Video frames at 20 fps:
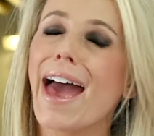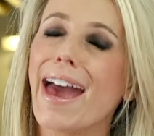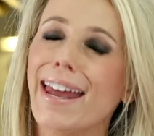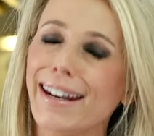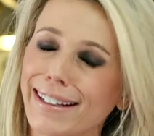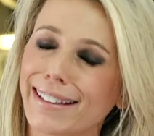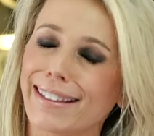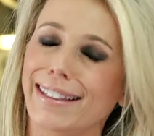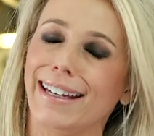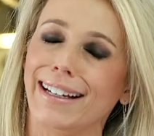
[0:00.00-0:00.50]

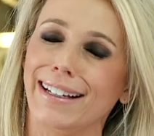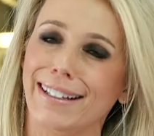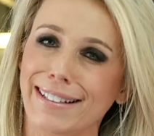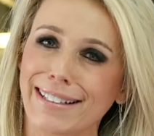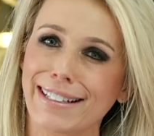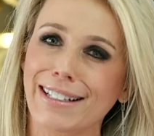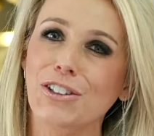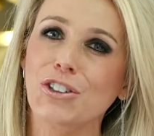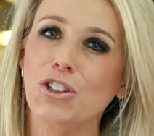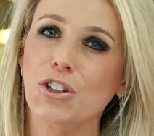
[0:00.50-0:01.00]
anything
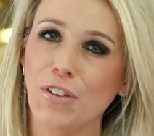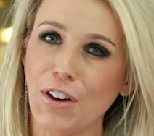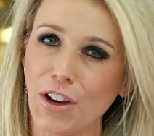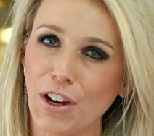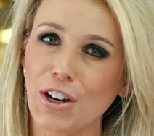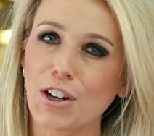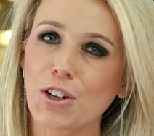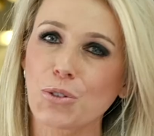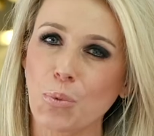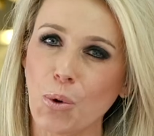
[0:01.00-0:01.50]
until you've
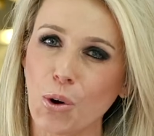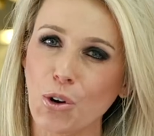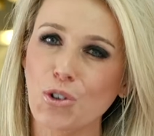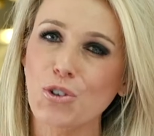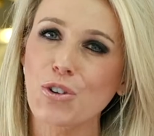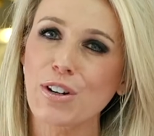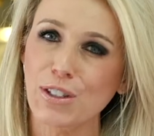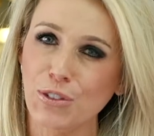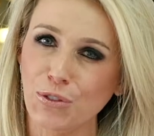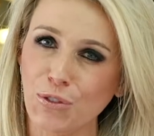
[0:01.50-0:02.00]
heard what
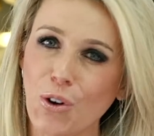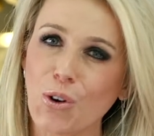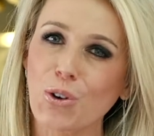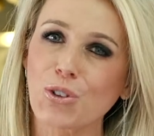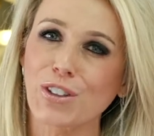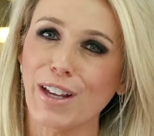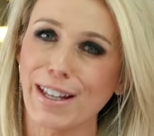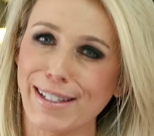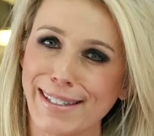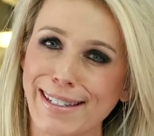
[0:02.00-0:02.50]
Chris
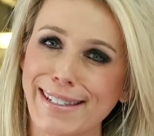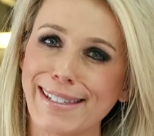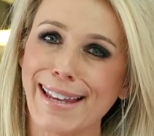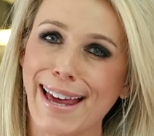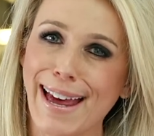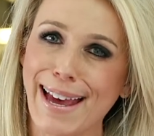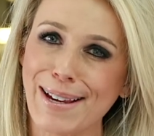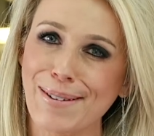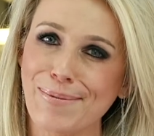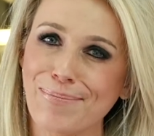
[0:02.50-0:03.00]
Fox has to
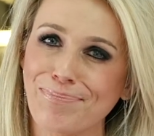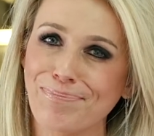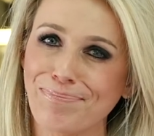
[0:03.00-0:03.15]
say.